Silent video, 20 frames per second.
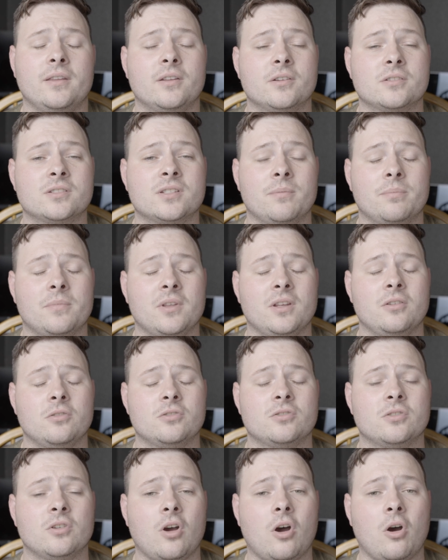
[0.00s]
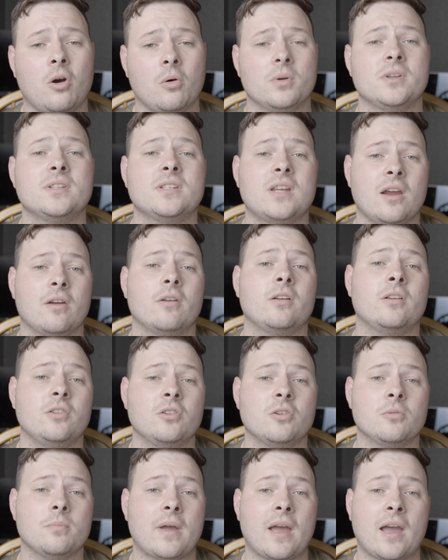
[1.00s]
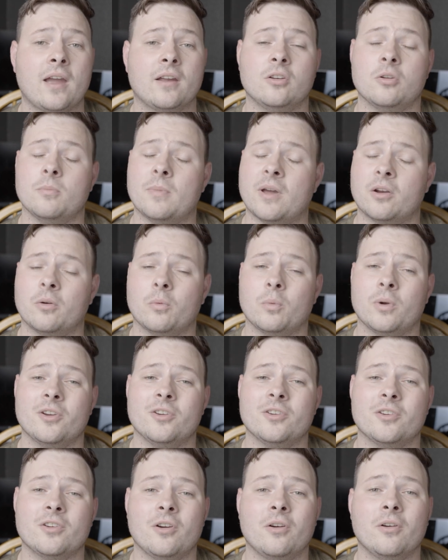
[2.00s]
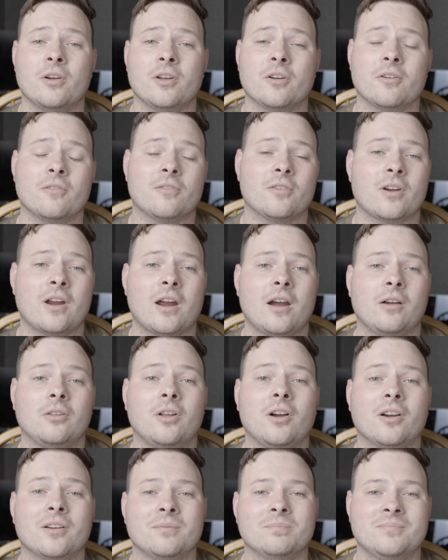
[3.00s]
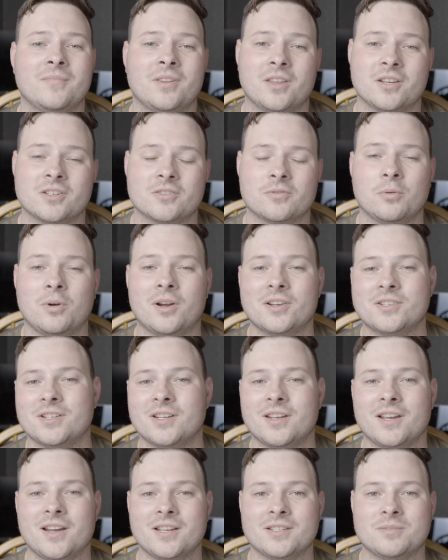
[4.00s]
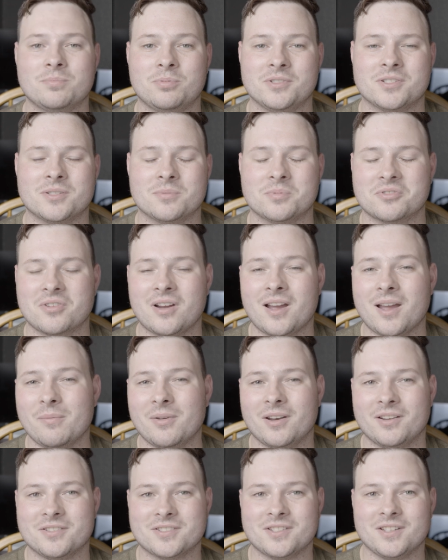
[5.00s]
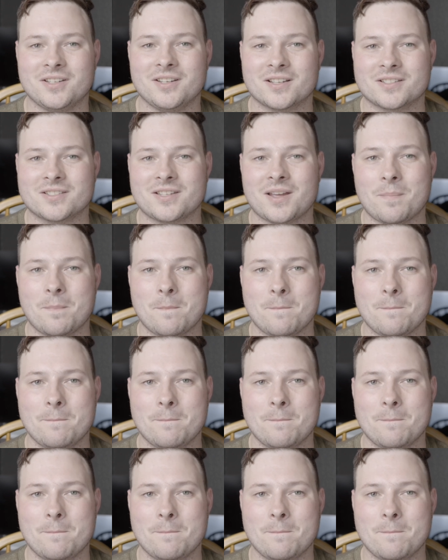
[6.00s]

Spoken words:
there's something you should always carry in your bag no matter where you're going or for how long. Thanks for watching, guys. Please subscribe, and I'll see you next time.